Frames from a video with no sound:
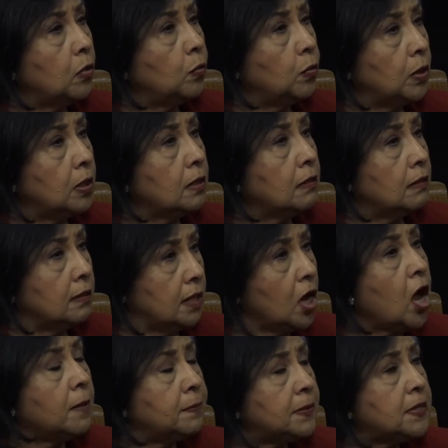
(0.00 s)
with the
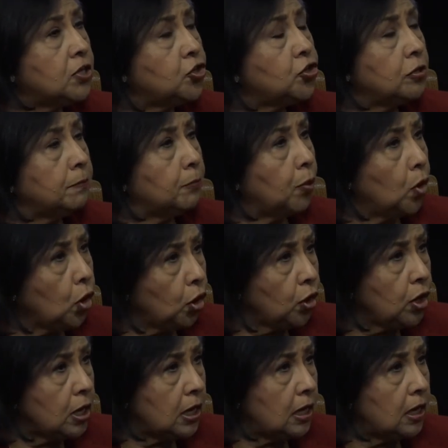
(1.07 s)
opposition
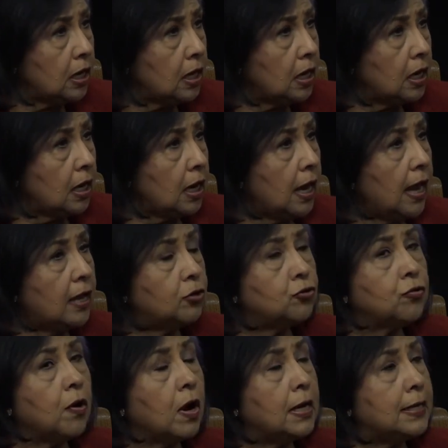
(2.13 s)
party and
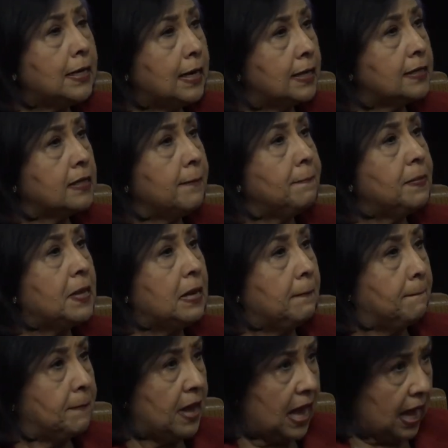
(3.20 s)
trying to get something
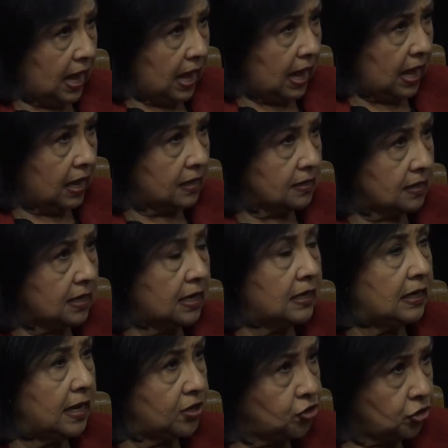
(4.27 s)
passed and
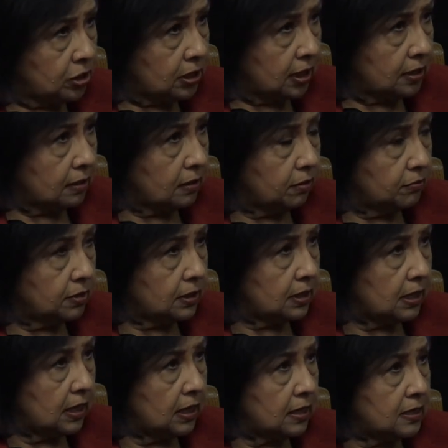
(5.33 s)
legislate those
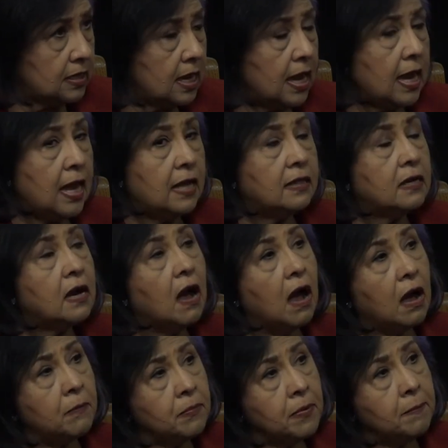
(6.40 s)
things, the
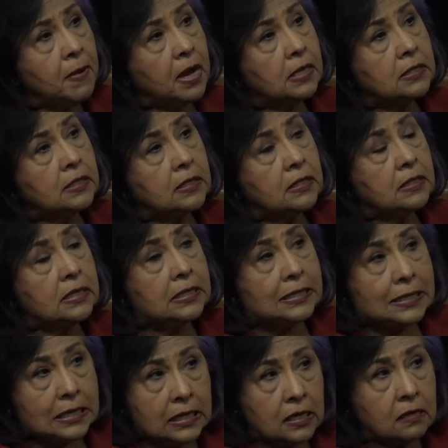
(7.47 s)
compromises
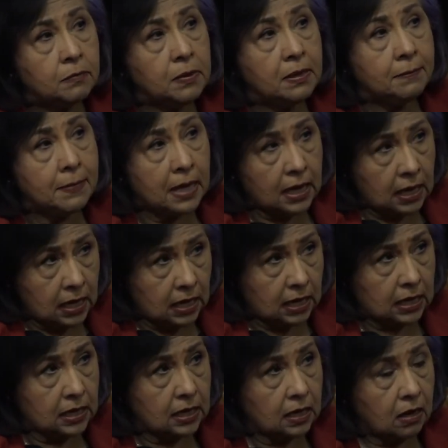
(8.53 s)
that need to be
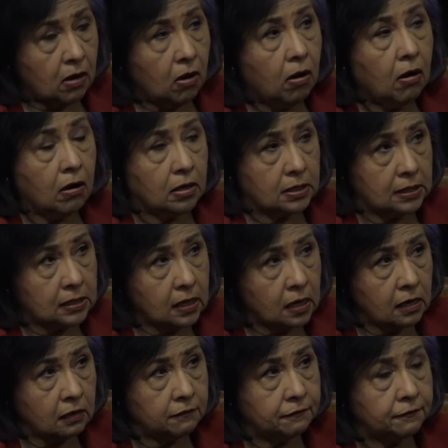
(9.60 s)
made are
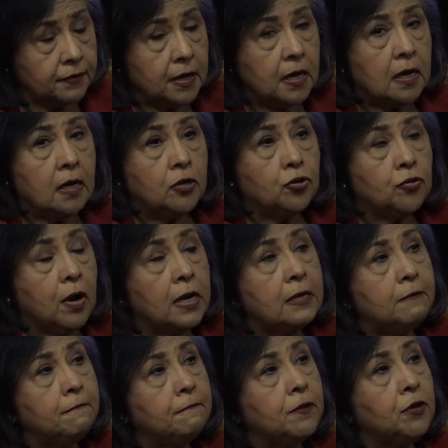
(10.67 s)
tough. Trying
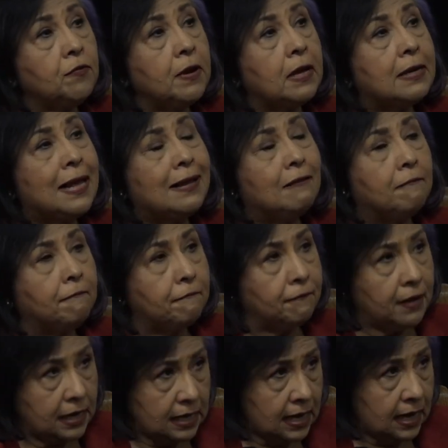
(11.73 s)
to figure out how to
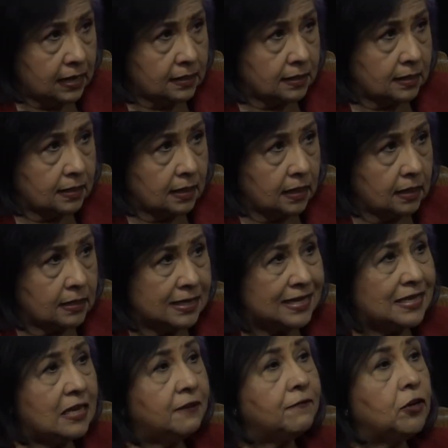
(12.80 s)
finance things
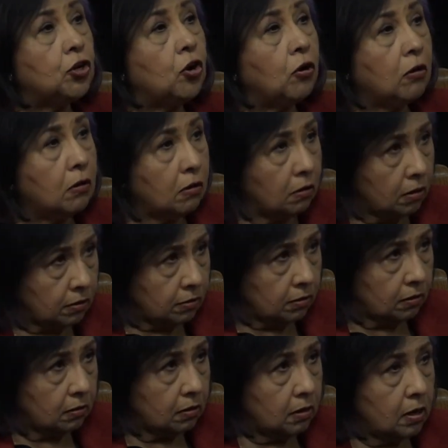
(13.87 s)
is even harder